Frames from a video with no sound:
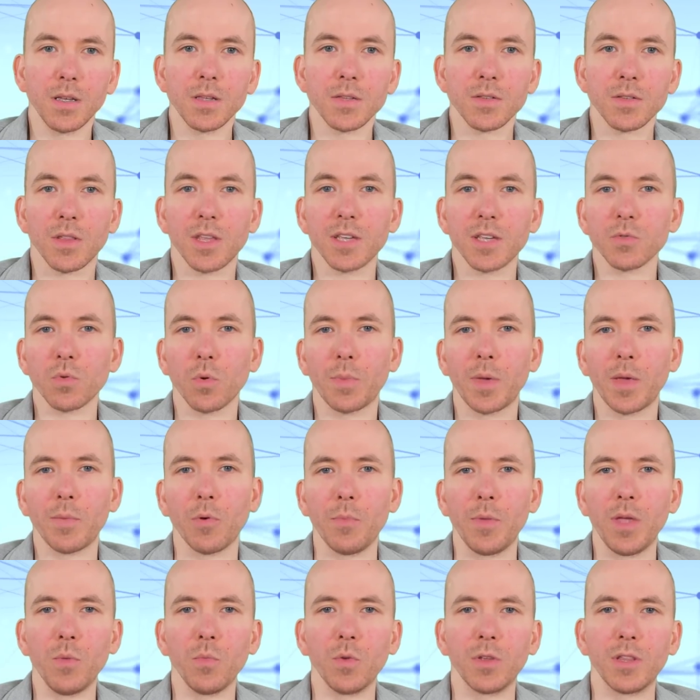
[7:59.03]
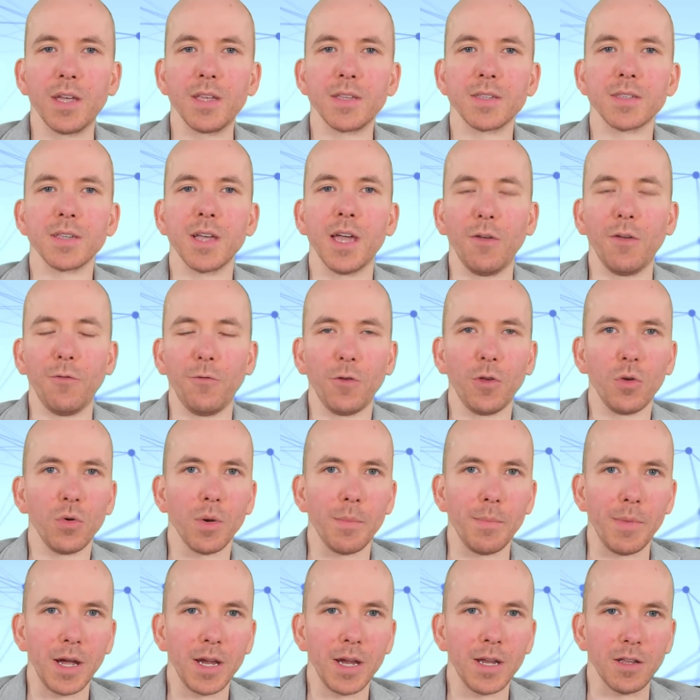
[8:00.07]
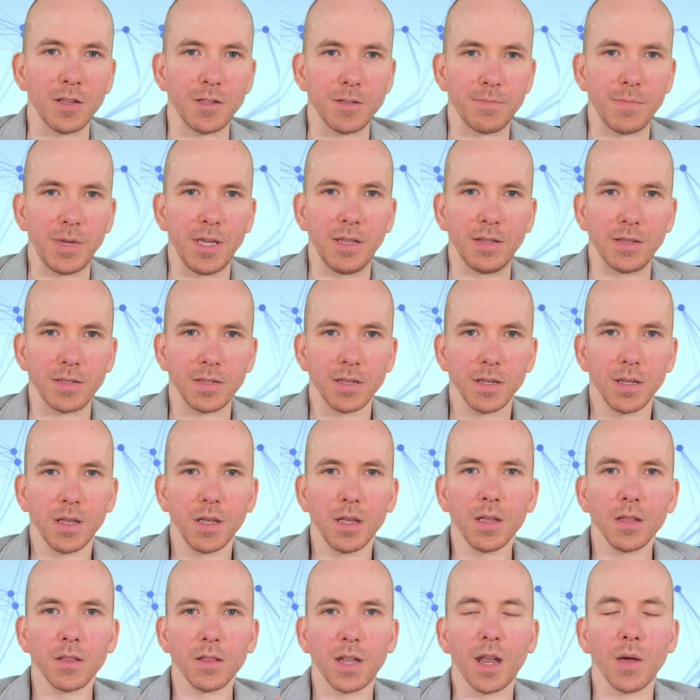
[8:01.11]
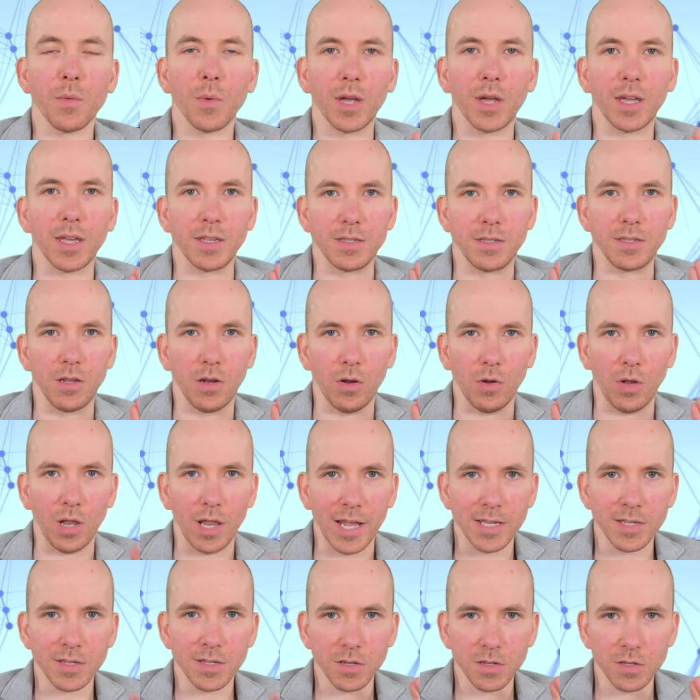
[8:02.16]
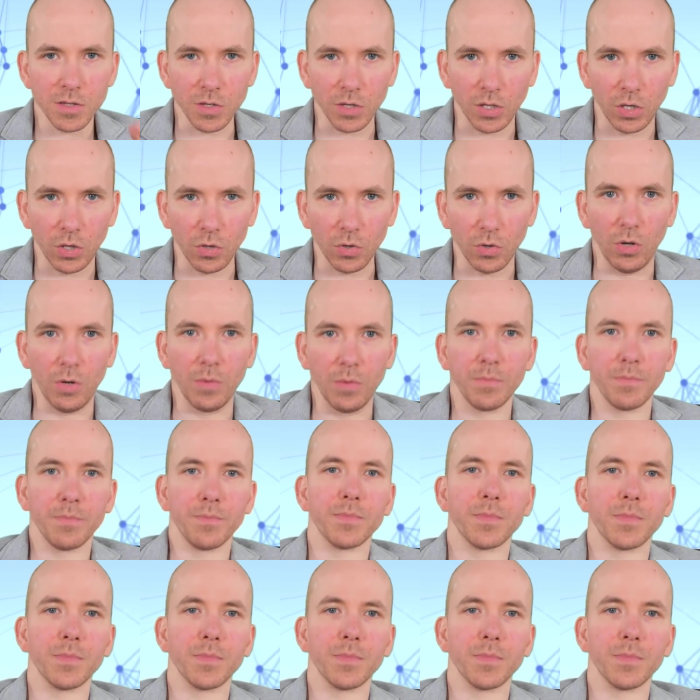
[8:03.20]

So that's what people mean when they say fewer miners means the network is, you know, less secure.